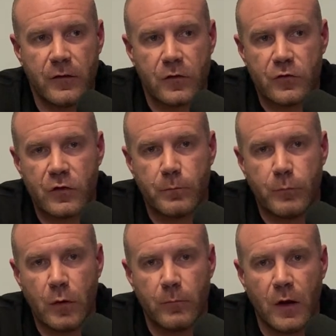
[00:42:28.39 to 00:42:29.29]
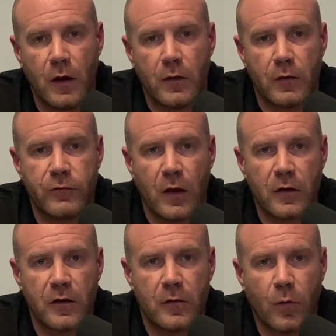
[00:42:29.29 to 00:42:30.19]
They're just boom, they're
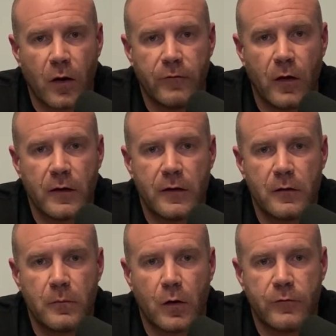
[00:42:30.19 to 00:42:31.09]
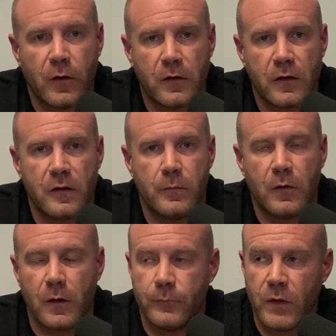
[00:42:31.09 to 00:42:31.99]
falling under the bar, falling under the bar, falling under the
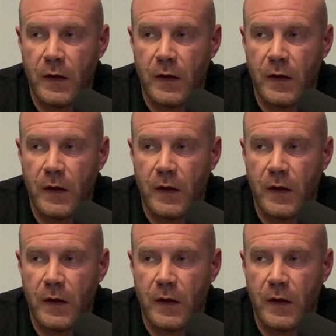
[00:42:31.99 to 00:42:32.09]
bar.